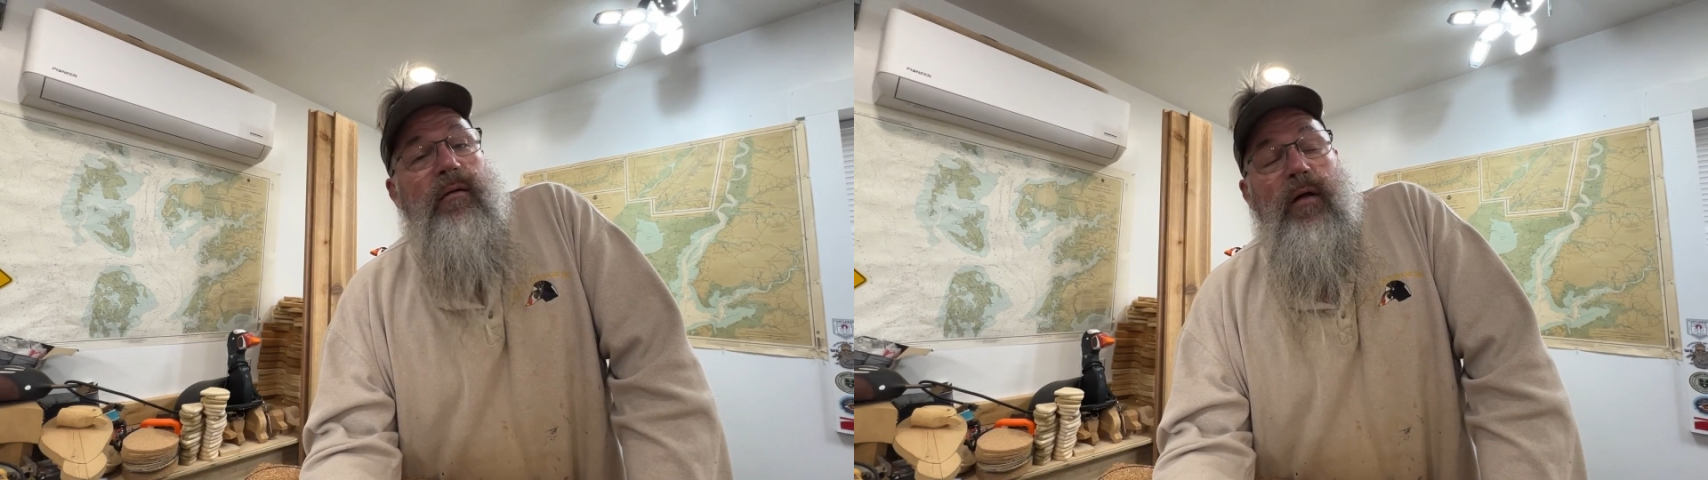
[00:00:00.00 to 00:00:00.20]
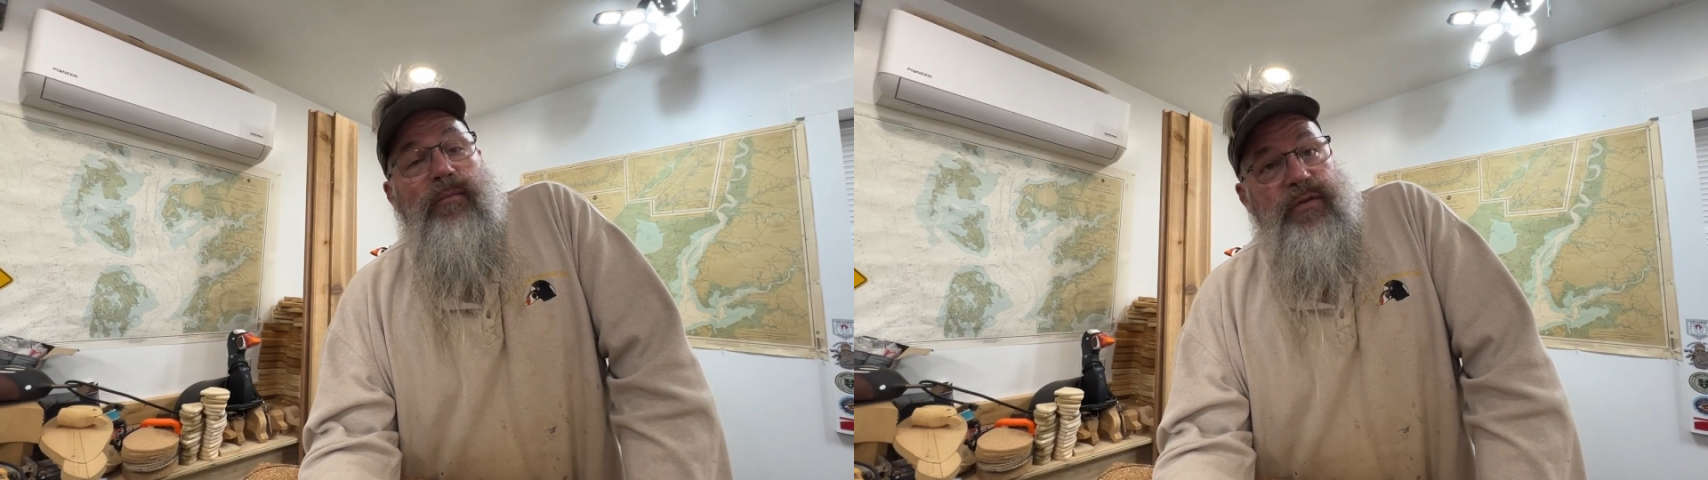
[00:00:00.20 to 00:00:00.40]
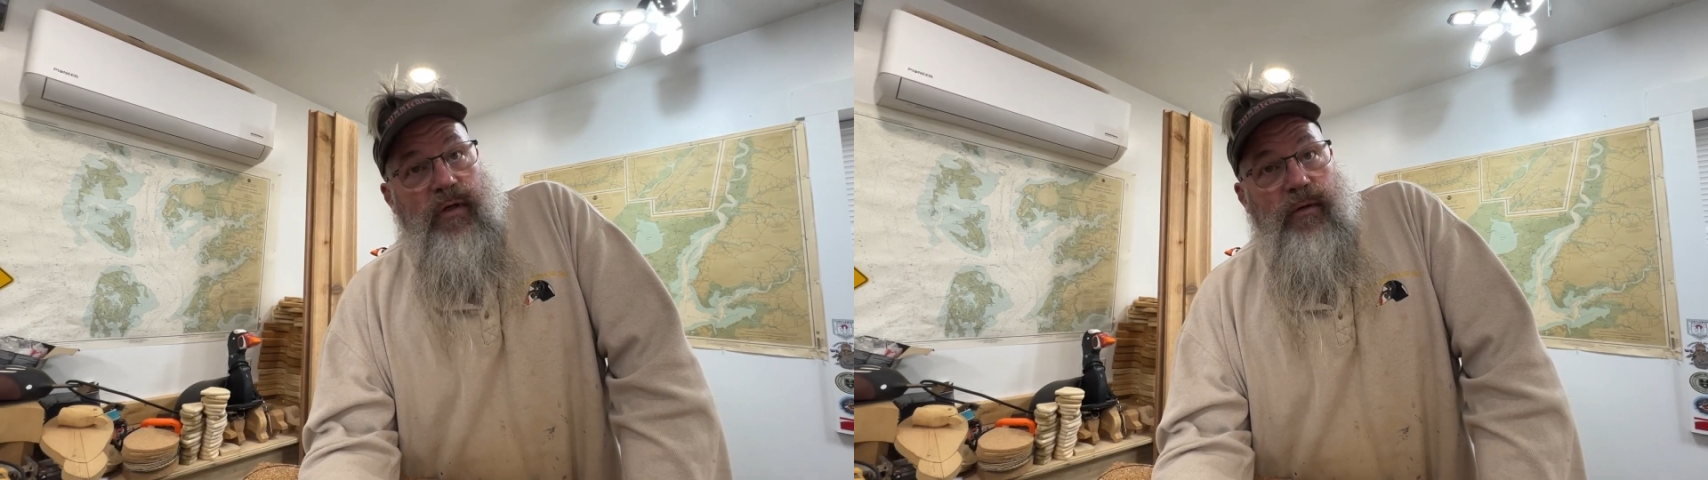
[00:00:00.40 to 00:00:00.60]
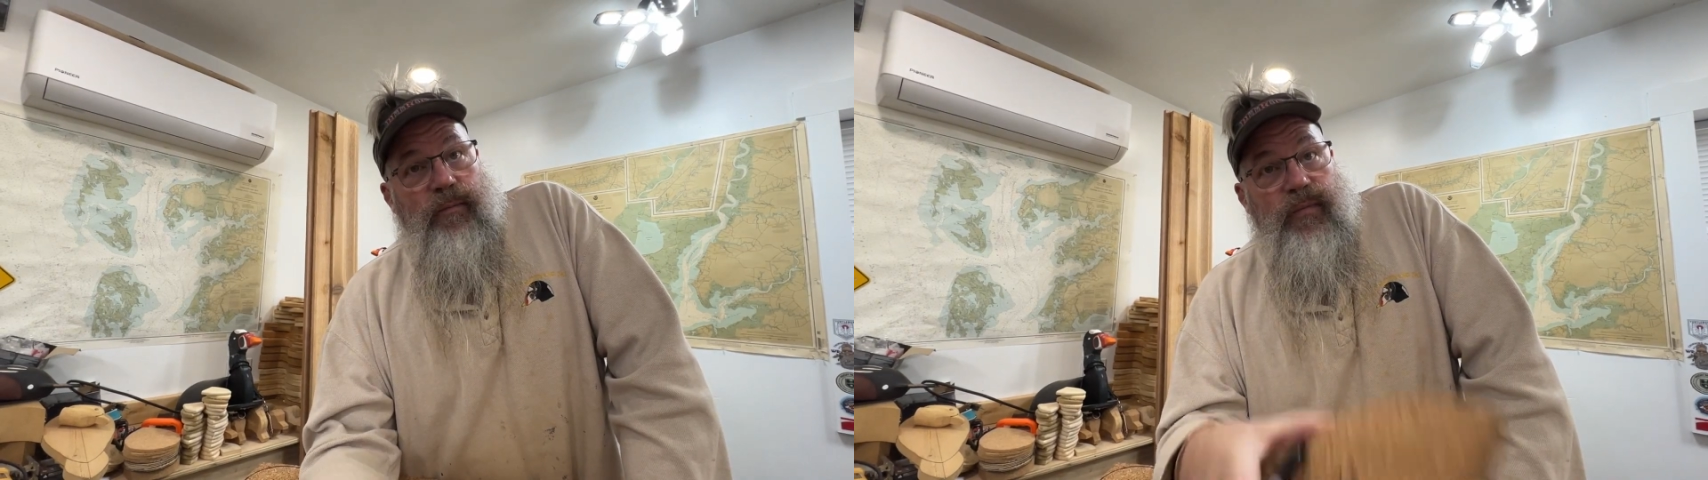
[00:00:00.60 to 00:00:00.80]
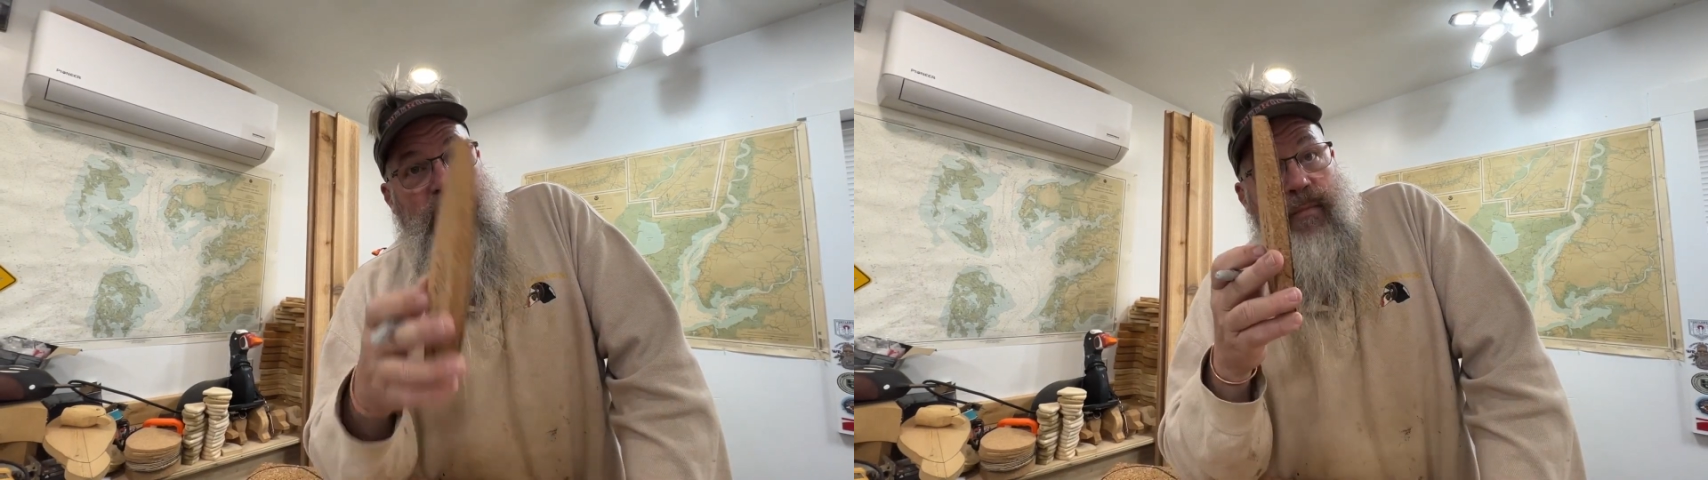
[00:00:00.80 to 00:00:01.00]
I'm stuttering.
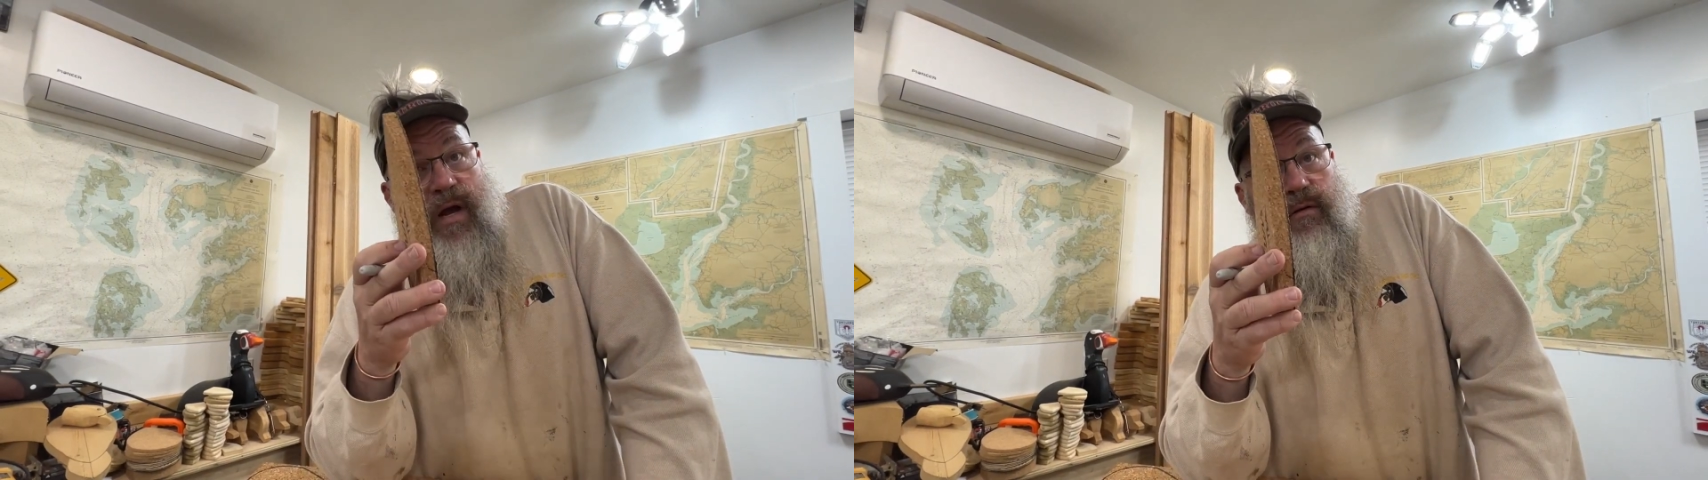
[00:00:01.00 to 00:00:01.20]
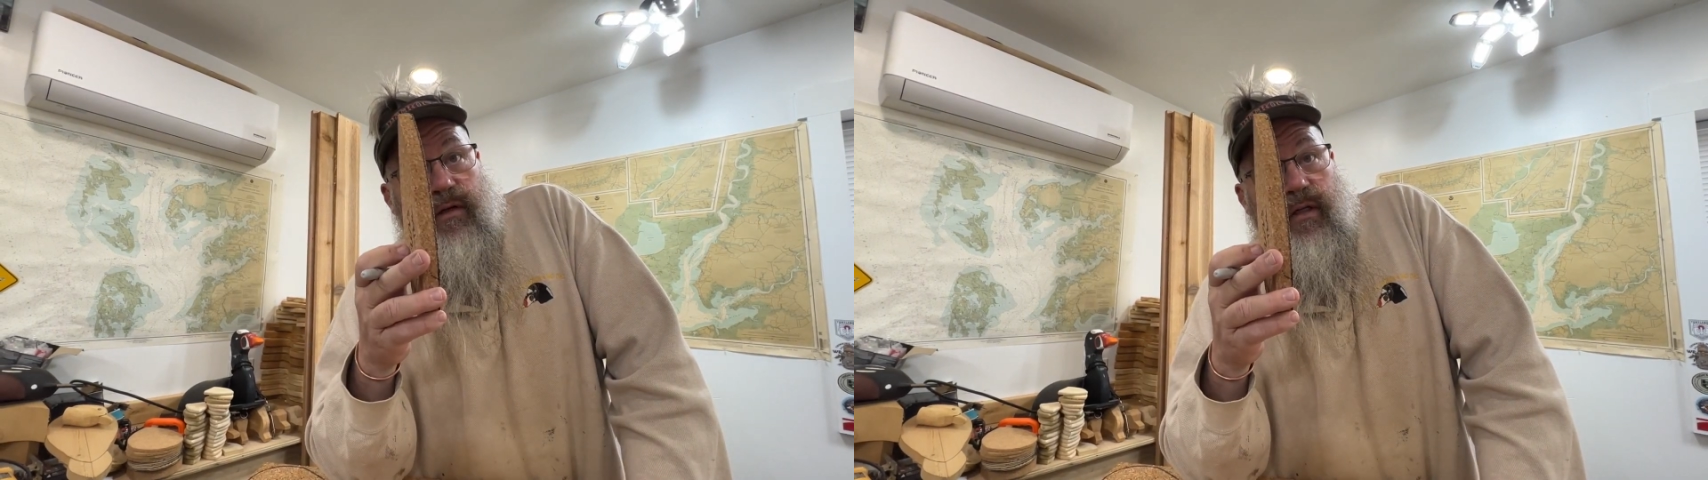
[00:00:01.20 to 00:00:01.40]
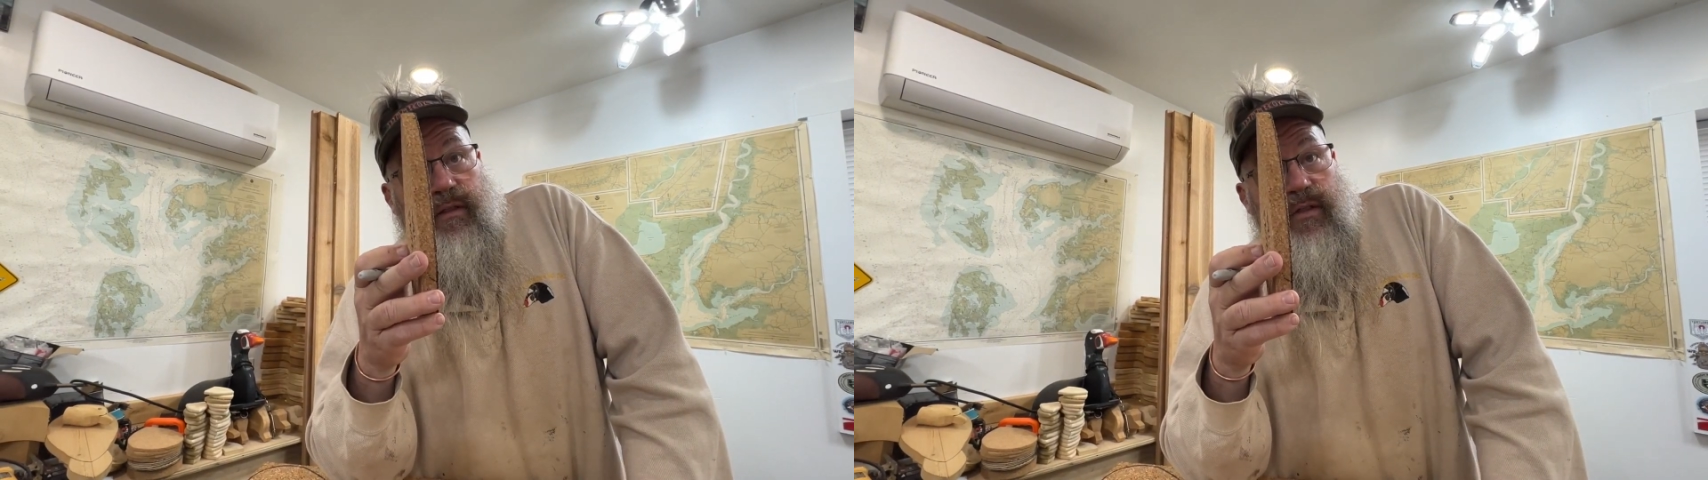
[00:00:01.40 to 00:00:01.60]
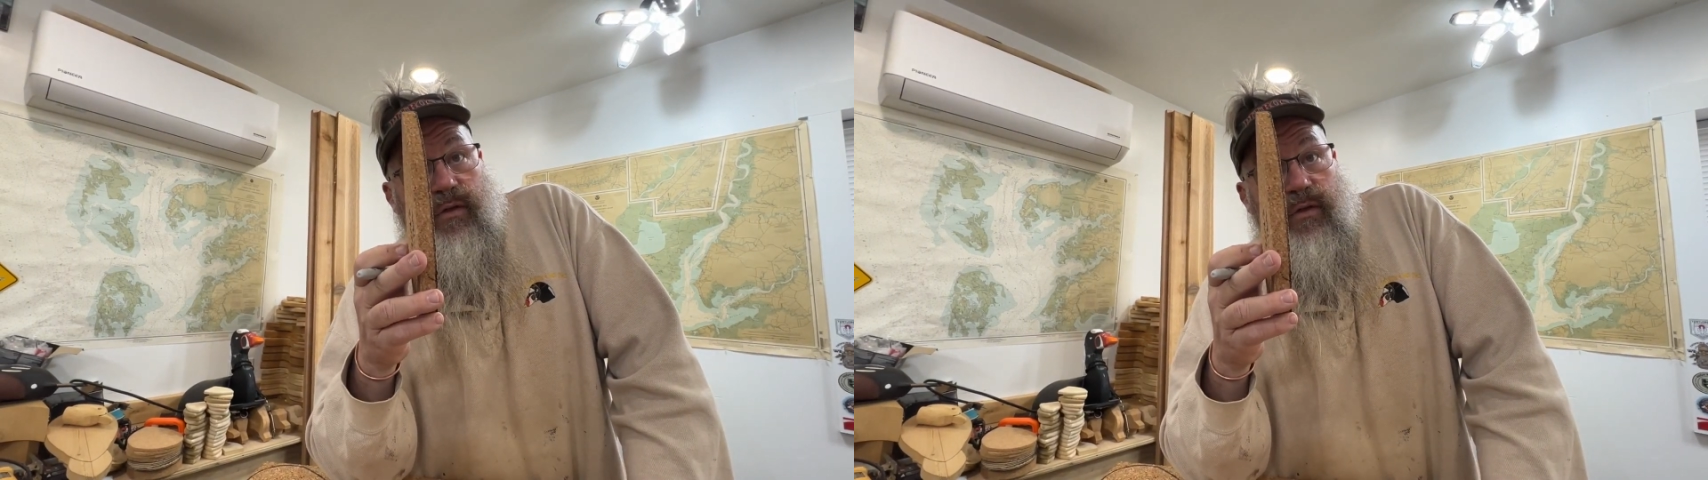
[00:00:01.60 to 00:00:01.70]
I'm not going to cut these